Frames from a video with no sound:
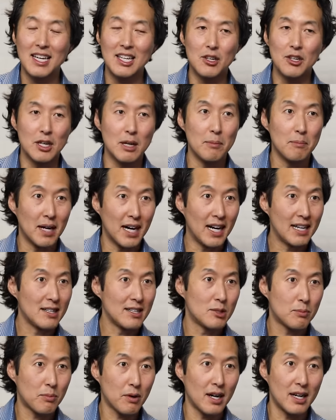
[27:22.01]
You can buy
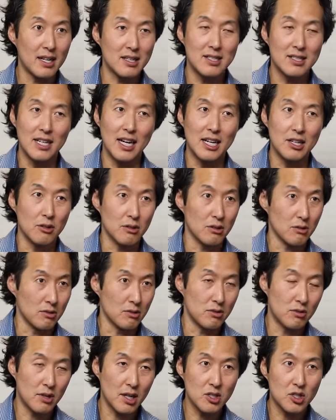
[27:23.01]
these products at your
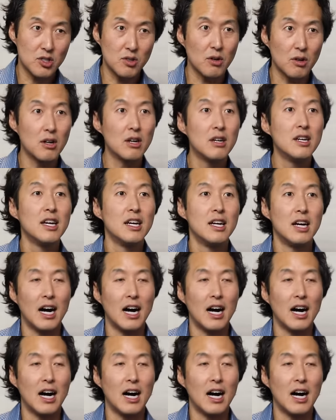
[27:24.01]
local drugstore.